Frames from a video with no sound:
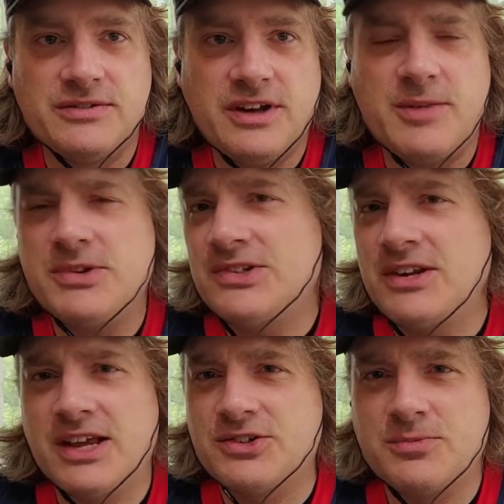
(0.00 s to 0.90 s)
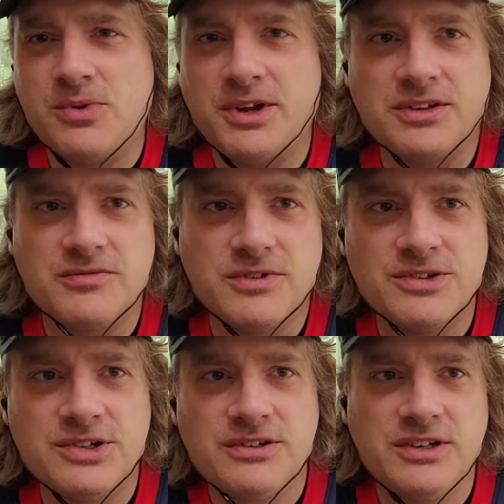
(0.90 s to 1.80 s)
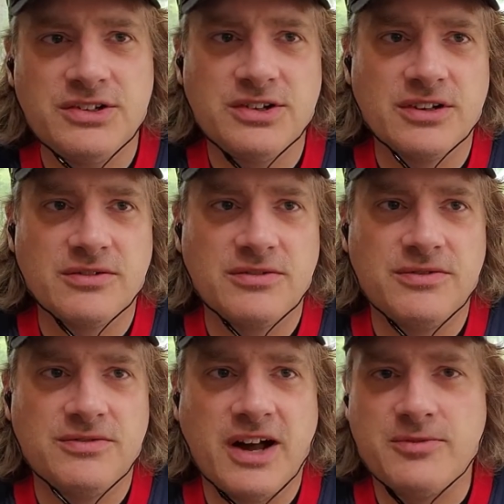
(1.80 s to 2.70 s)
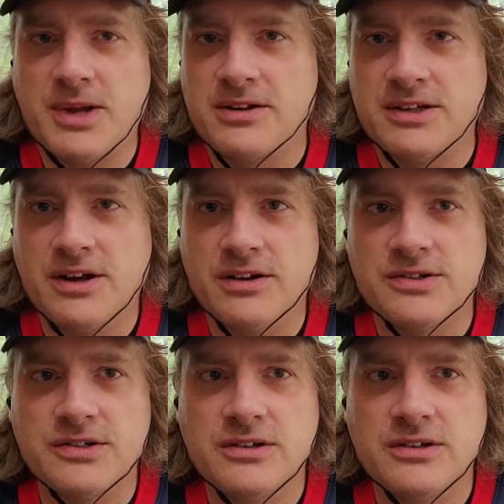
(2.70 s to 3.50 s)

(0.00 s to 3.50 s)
I missed an extra point conversion and took 5 penalty yards.